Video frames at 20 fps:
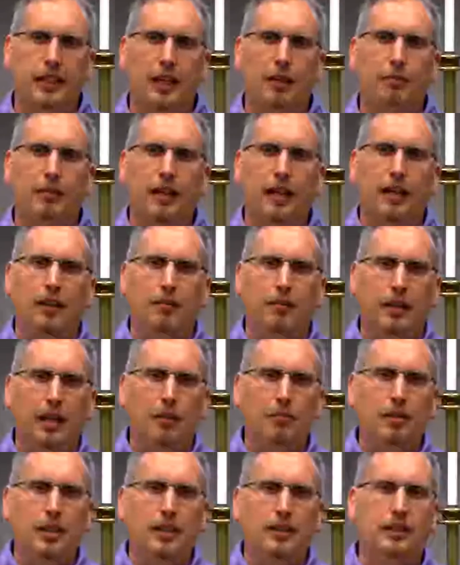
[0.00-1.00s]
yep,
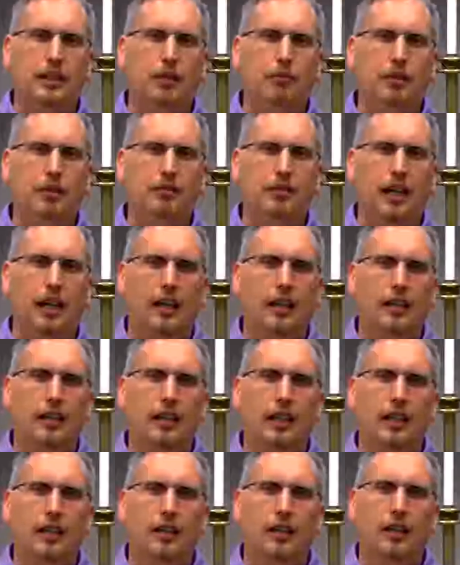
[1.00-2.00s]
that means that we've got to
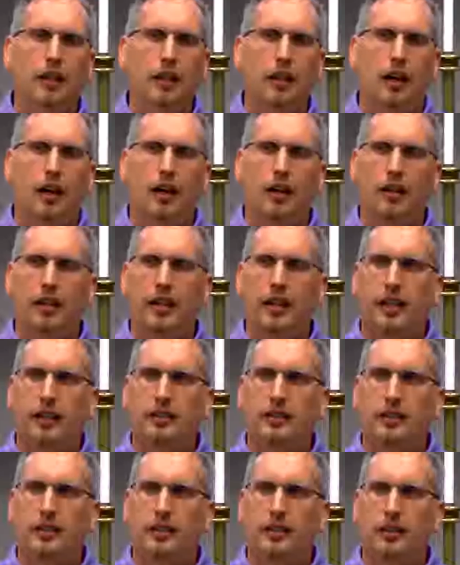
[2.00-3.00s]
get our
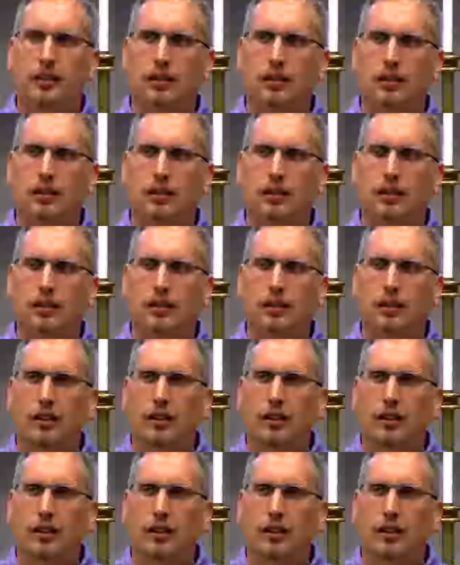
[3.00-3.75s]
kids to church.